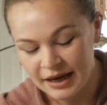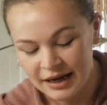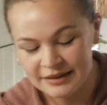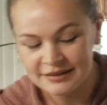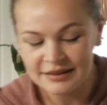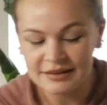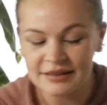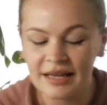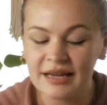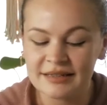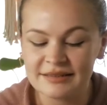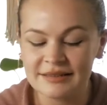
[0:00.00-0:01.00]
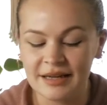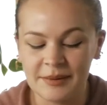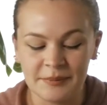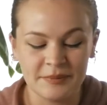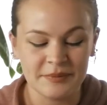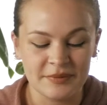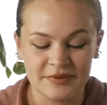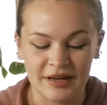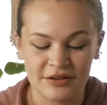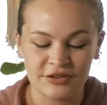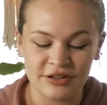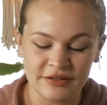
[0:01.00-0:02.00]
I did lay some
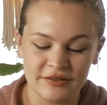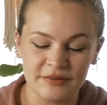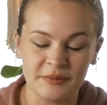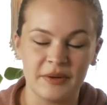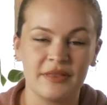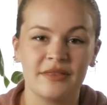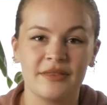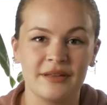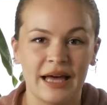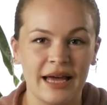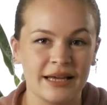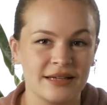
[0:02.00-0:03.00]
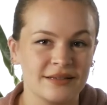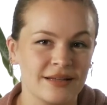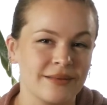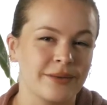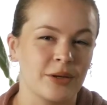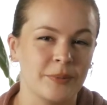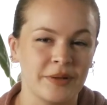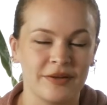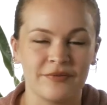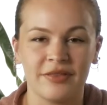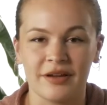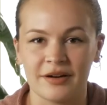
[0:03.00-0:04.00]
sections with, I guess, a little bit
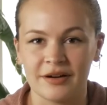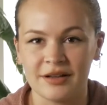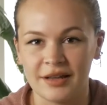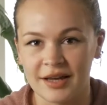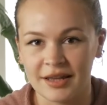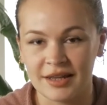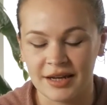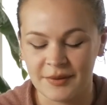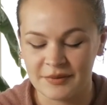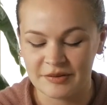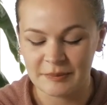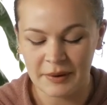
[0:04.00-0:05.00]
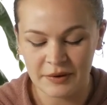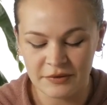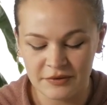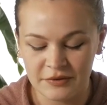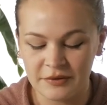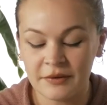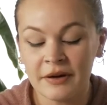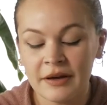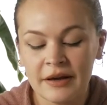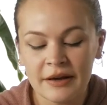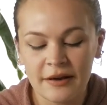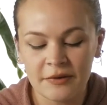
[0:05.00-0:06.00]
of thicker clay than I was supposed to,
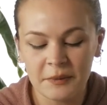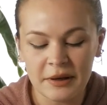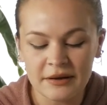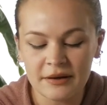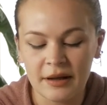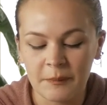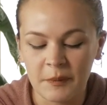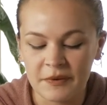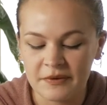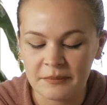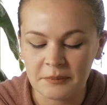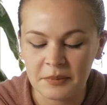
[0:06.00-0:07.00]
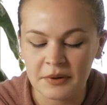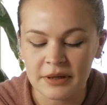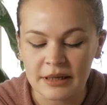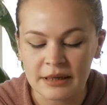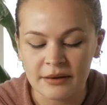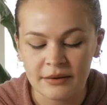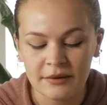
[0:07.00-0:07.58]
because we ended up with some pretty